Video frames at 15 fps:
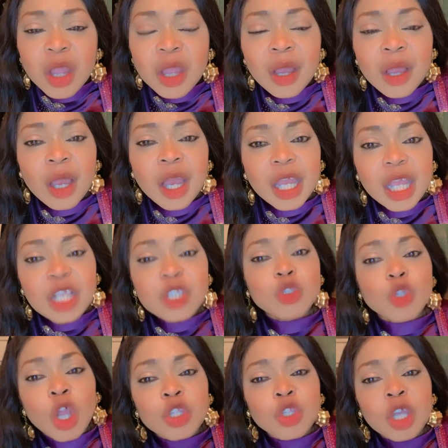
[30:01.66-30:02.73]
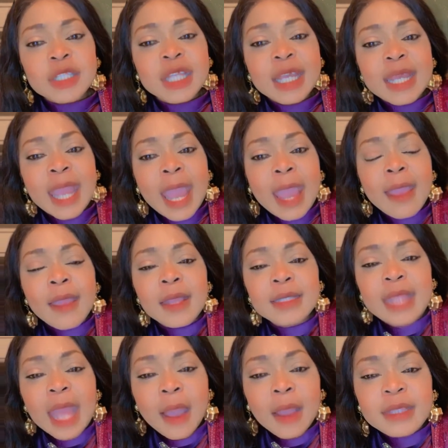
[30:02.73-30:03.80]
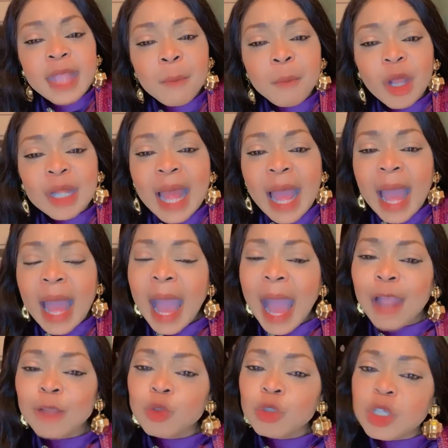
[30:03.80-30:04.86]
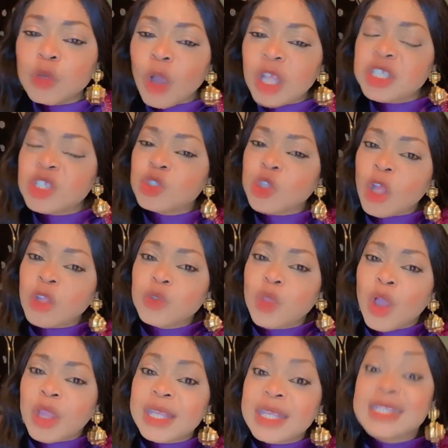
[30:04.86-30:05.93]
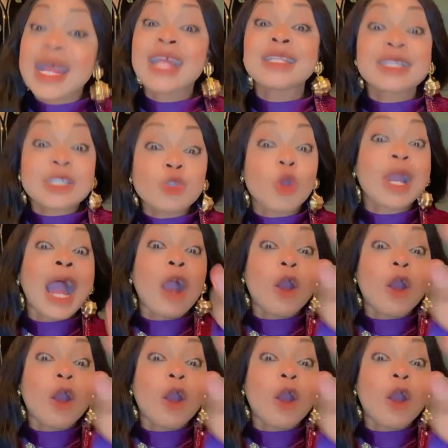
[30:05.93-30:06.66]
talk? Is Toto Dike, Debola Aduni. What is ton talk? Is that you